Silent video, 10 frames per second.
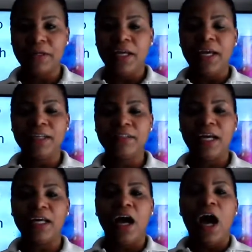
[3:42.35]
is that
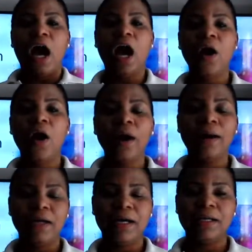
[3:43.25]
how am
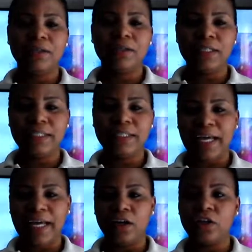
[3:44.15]
I going to get
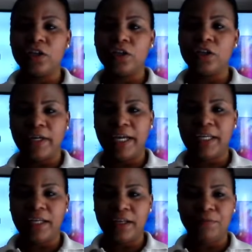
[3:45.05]
a good grade
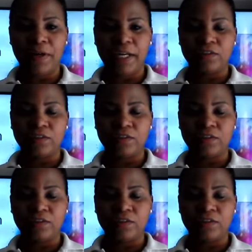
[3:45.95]
in French?